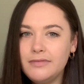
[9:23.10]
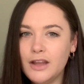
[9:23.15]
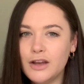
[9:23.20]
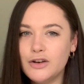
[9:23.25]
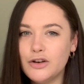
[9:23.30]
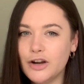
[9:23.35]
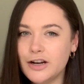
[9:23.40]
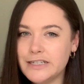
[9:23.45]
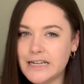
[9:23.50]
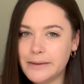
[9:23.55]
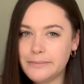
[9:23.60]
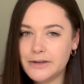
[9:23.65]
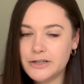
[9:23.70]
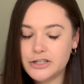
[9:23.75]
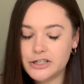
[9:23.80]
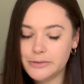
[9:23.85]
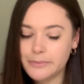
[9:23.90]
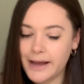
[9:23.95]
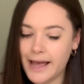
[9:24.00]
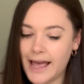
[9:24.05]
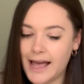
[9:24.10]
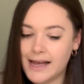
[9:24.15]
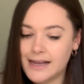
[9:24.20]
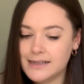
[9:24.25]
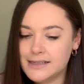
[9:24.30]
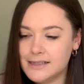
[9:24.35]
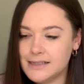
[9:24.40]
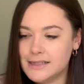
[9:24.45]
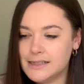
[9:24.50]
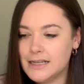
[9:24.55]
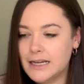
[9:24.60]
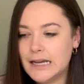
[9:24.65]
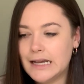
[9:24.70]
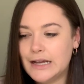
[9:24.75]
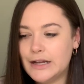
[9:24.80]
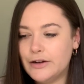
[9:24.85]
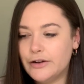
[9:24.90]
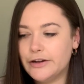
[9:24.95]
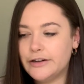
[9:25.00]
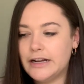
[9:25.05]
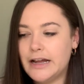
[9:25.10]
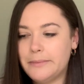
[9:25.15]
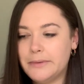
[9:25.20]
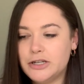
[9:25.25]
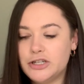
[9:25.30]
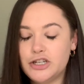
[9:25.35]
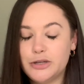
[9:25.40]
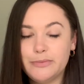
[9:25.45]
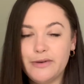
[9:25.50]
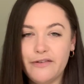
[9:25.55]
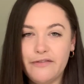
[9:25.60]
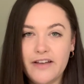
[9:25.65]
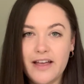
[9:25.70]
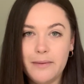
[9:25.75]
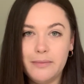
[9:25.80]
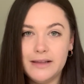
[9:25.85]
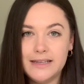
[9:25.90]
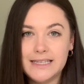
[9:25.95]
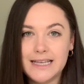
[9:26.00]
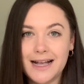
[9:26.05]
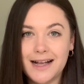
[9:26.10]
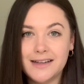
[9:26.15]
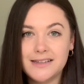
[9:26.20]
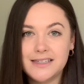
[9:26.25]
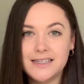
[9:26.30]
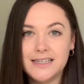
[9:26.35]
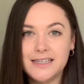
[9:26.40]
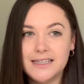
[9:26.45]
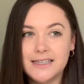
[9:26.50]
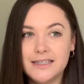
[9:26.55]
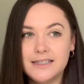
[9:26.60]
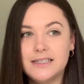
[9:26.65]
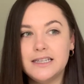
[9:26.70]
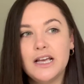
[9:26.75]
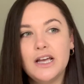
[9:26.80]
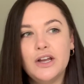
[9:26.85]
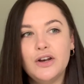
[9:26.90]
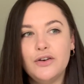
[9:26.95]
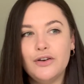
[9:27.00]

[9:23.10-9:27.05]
no damage to my house no damage to my family's houses,